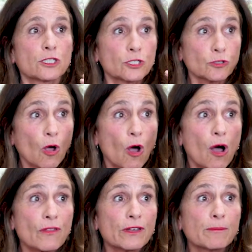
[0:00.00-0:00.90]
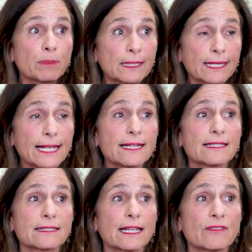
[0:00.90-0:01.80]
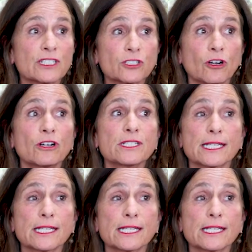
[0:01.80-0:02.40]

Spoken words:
saw the planets and the stars